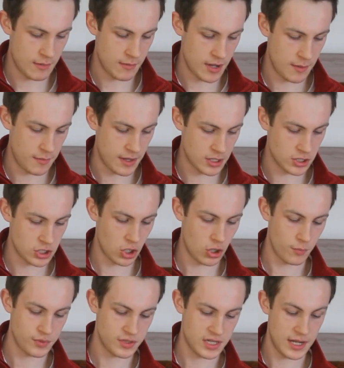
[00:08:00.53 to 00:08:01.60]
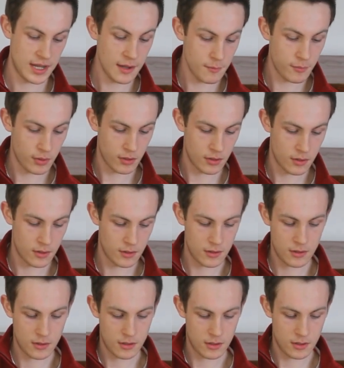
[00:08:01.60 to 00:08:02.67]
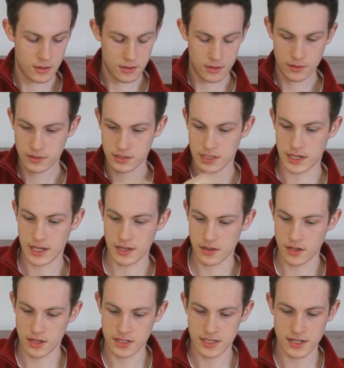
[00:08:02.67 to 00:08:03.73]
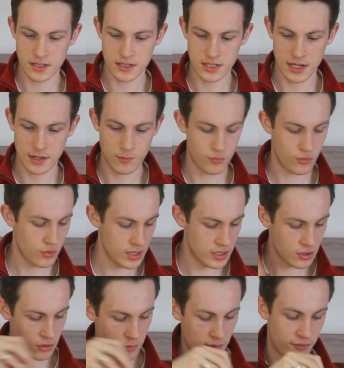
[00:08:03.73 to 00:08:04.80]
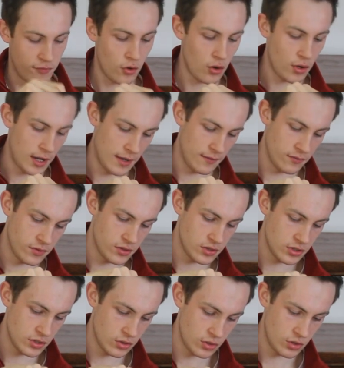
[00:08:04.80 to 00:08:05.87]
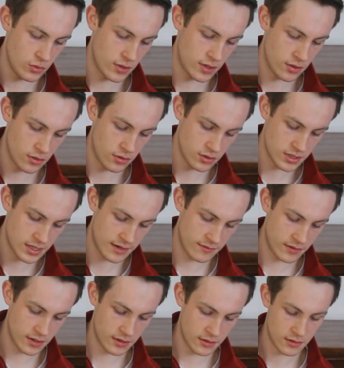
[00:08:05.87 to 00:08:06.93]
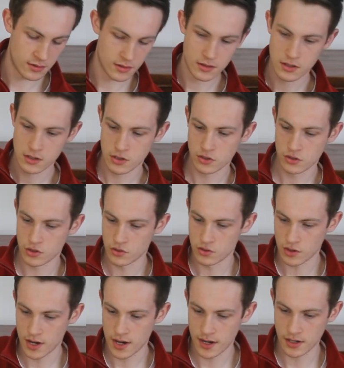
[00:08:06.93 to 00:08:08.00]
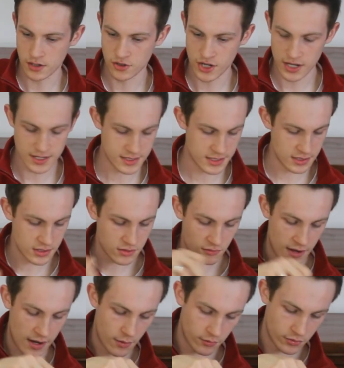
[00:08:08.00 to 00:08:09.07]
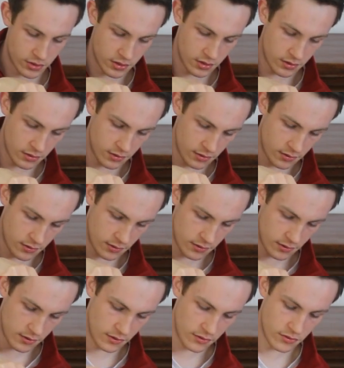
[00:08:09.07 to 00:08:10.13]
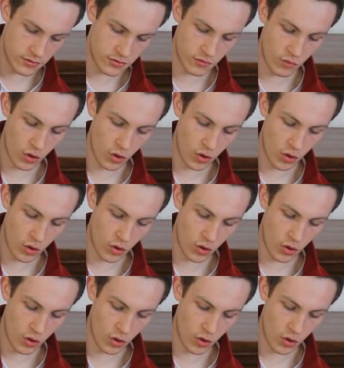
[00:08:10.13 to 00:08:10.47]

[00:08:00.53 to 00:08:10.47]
that might be a top tip to get that sellotape pre-cut beforehand so you are not having to try and chase it round the